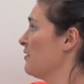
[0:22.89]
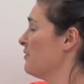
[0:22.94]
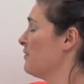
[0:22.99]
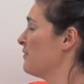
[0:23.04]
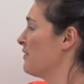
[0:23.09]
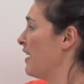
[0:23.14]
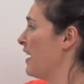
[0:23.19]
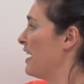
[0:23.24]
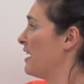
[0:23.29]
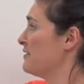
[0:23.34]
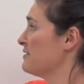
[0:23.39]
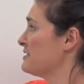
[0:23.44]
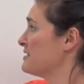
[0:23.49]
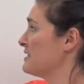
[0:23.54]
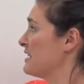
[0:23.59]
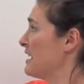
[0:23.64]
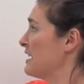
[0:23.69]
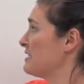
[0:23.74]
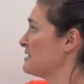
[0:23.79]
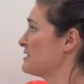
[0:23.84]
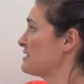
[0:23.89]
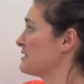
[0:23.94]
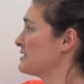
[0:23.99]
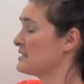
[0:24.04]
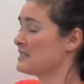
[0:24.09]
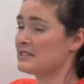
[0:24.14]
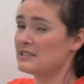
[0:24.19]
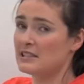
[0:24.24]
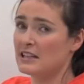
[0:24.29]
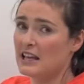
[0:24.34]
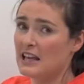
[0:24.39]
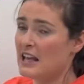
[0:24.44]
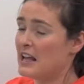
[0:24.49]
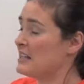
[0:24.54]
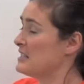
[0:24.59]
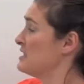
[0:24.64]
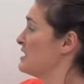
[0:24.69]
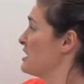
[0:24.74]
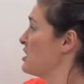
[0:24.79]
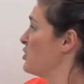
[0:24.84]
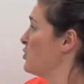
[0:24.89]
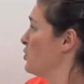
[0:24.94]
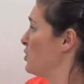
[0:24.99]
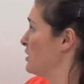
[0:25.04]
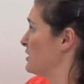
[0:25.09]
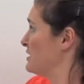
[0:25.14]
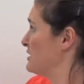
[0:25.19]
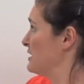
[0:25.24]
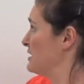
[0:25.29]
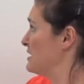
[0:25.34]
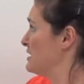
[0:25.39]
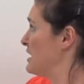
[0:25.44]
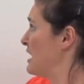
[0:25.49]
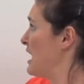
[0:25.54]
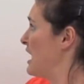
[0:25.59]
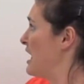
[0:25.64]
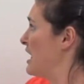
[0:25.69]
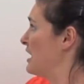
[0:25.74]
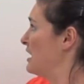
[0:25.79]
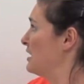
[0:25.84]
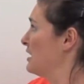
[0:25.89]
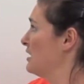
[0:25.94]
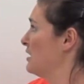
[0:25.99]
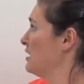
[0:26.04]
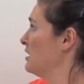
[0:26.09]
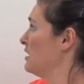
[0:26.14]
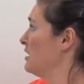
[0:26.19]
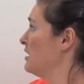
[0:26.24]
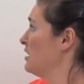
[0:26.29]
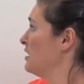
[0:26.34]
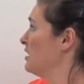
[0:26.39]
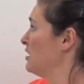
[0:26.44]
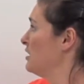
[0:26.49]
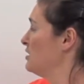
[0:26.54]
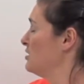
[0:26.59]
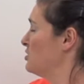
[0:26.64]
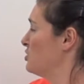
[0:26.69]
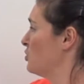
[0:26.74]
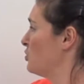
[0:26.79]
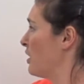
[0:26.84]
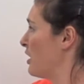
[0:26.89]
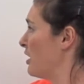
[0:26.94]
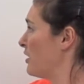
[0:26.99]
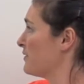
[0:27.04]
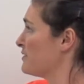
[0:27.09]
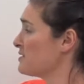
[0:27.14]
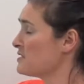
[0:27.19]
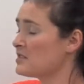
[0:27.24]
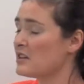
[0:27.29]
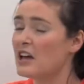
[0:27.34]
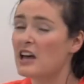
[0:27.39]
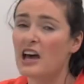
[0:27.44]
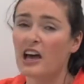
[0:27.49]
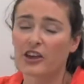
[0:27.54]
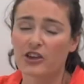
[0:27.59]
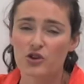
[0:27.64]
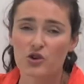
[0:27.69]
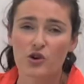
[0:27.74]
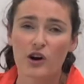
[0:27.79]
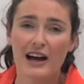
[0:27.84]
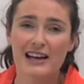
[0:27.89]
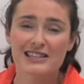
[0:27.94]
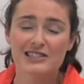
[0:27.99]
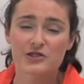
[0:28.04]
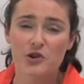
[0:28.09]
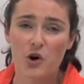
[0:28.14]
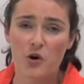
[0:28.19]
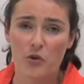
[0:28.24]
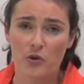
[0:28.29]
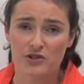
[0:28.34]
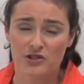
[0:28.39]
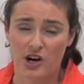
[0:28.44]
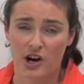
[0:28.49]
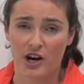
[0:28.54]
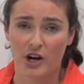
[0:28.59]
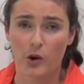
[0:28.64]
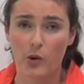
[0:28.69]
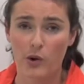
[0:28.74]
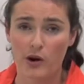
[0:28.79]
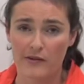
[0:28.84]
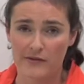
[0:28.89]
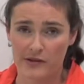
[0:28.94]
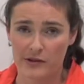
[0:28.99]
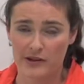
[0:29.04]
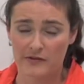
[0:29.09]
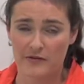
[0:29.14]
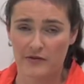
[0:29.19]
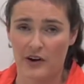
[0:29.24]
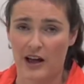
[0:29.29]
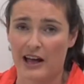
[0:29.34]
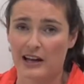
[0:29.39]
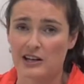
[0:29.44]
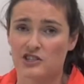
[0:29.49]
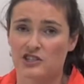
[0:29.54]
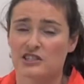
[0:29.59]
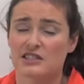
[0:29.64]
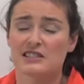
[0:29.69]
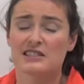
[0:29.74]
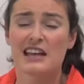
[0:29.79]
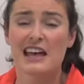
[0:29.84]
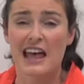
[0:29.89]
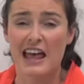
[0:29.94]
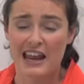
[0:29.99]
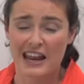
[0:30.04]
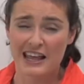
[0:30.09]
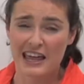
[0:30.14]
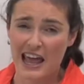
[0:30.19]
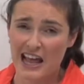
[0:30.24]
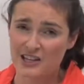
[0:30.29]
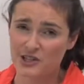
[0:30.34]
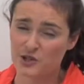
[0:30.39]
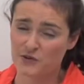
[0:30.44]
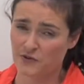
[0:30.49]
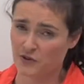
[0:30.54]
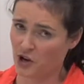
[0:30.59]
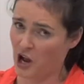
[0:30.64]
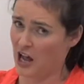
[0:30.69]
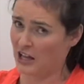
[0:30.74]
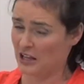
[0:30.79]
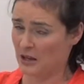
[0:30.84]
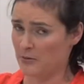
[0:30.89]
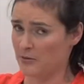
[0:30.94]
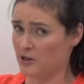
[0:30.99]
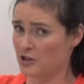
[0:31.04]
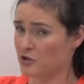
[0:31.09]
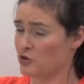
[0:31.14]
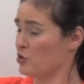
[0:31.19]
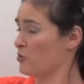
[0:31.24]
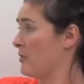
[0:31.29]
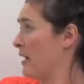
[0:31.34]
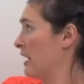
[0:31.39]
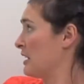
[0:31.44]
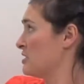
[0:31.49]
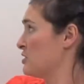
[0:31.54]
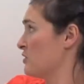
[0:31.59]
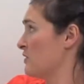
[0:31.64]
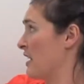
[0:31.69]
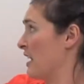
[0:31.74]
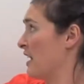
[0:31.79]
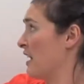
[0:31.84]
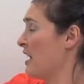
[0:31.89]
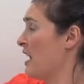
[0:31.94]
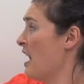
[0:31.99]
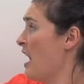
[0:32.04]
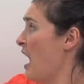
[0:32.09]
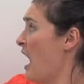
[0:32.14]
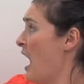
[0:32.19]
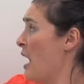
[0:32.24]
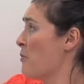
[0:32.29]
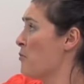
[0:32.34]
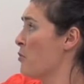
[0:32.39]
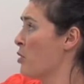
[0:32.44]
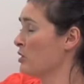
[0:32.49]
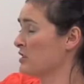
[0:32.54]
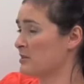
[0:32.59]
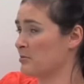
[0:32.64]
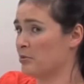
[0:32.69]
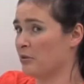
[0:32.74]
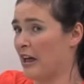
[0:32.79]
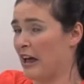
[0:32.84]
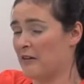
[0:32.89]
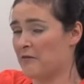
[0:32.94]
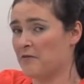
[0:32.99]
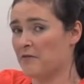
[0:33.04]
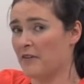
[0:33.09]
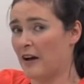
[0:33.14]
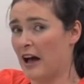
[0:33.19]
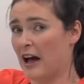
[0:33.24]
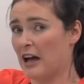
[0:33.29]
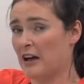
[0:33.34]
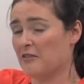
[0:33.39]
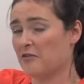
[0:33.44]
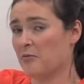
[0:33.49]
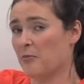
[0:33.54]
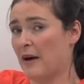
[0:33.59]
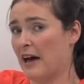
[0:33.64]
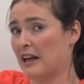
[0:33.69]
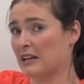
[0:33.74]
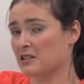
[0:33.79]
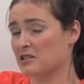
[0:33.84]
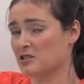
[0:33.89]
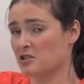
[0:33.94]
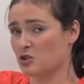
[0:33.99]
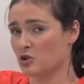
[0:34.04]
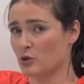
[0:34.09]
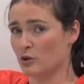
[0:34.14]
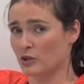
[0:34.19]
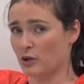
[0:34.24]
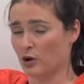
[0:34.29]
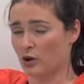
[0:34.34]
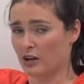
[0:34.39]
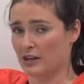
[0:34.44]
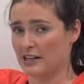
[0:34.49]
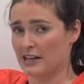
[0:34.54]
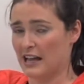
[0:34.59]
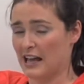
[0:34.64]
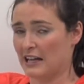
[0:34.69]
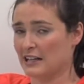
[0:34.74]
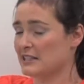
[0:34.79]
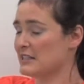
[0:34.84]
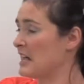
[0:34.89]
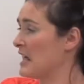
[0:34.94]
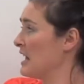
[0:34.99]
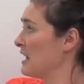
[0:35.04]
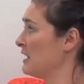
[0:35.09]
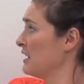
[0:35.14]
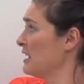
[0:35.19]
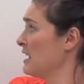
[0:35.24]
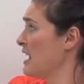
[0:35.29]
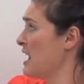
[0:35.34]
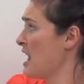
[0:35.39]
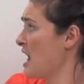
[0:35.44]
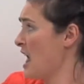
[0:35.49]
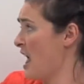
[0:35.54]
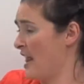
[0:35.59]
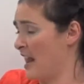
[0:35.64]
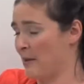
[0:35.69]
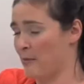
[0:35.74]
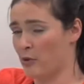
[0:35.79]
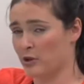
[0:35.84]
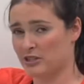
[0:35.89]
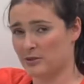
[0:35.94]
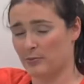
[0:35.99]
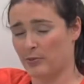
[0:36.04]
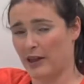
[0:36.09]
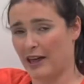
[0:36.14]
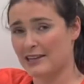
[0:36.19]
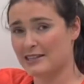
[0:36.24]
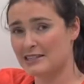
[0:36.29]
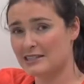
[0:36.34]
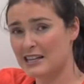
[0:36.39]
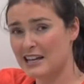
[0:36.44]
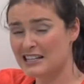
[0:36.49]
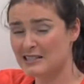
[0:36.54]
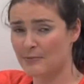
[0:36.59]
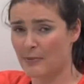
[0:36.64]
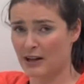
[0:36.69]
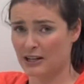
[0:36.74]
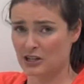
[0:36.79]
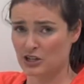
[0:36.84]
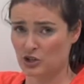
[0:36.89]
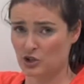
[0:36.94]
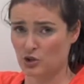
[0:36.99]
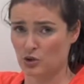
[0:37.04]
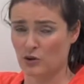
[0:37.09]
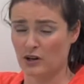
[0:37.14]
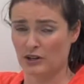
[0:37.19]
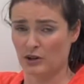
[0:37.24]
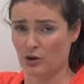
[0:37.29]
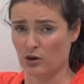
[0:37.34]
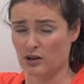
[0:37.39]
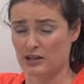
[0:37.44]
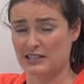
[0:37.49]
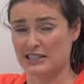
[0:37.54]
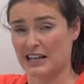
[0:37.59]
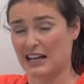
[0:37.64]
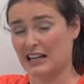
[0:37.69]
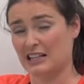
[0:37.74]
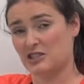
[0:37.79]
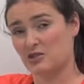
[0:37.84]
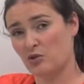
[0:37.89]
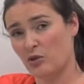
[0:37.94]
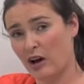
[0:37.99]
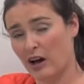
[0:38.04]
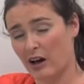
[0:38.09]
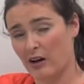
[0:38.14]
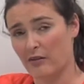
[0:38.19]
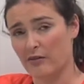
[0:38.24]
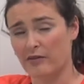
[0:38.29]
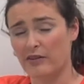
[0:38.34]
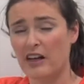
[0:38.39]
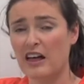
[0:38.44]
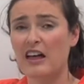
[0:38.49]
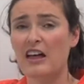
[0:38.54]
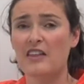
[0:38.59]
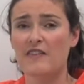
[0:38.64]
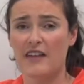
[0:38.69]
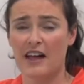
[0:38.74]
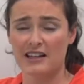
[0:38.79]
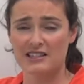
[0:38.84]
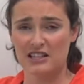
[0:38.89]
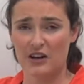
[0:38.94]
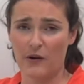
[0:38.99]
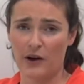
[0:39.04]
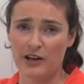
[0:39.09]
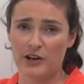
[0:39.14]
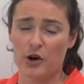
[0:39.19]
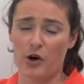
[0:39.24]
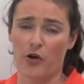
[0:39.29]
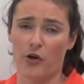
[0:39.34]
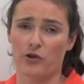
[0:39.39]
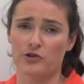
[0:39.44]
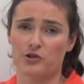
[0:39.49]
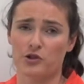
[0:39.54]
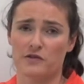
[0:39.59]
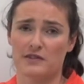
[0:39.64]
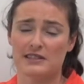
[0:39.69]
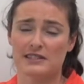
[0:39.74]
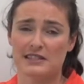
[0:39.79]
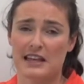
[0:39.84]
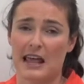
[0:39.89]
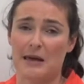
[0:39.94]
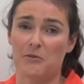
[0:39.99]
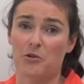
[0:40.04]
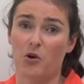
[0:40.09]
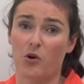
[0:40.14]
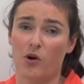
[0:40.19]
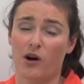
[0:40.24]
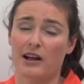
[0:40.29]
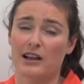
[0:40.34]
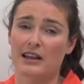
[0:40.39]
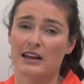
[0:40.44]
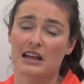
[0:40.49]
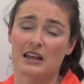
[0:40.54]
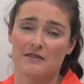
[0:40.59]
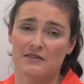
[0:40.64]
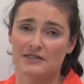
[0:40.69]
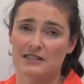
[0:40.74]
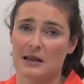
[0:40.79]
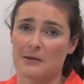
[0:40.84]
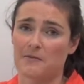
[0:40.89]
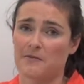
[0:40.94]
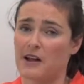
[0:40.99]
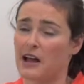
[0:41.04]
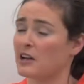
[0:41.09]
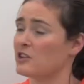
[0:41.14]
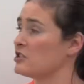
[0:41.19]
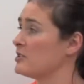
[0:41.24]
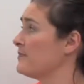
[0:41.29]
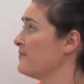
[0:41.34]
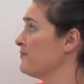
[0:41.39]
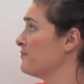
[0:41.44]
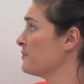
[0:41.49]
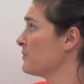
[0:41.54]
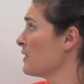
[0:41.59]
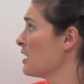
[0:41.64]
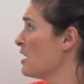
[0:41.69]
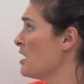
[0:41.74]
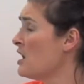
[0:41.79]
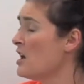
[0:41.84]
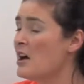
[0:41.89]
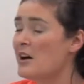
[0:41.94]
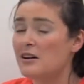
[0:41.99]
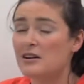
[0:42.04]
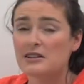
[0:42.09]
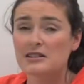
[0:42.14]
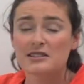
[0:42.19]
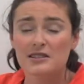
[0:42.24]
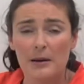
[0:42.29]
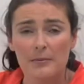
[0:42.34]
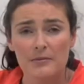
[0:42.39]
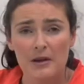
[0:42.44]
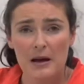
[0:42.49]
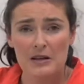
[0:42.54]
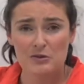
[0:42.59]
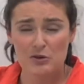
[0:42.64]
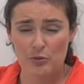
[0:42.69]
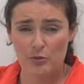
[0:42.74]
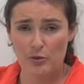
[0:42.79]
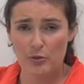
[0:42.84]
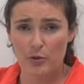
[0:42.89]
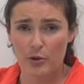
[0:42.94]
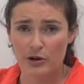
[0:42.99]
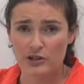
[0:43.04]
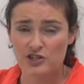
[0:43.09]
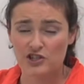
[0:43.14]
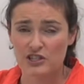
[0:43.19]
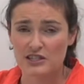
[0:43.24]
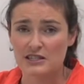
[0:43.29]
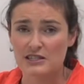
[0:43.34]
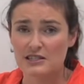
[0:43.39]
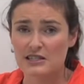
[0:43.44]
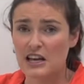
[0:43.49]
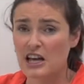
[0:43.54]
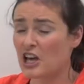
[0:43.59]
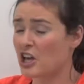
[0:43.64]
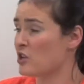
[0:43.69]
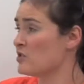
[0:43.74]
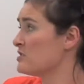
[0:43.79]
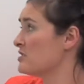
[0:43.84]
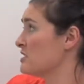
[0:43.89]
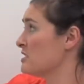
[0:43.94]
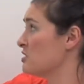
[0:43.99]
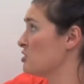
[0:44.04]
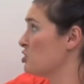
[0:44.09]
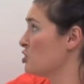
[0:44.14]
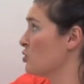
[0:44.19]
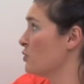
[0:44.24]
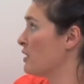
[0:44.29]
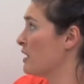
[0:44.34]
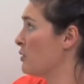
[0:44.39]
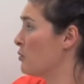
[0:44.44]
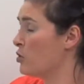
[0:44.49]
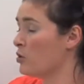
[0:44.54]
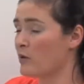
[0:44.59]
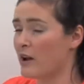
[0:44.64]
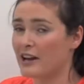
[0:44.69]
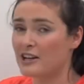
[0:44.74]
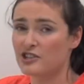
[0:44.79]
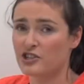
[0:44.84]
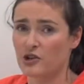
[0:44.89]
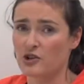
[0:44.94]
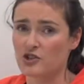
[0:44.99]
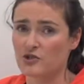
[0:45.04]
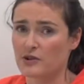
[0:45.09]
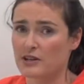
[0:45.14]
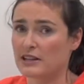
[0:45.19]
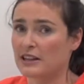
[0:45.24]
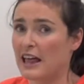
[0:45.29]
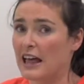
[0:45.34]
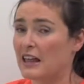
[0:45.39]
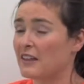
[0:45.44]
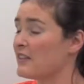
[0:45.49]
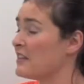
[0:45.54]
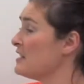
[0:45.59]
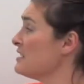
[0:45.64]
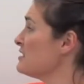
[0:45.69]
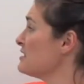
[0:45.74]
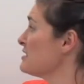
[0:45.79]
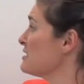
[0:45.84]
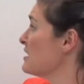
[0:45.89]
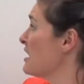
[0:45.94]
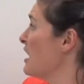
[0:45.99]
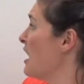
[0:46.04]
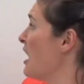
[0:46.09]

5/6 is equal to 10/12. You guys know those are equivalent fractions. And in case you forgot, let me just remind you that I multiply 5 by 2 in order to get 10, and I multiply 6 by 2 in order to get 12. That's how I know those are the same quantity, the same fraction. Sometimes with proportions, you see two equal ratios written like this.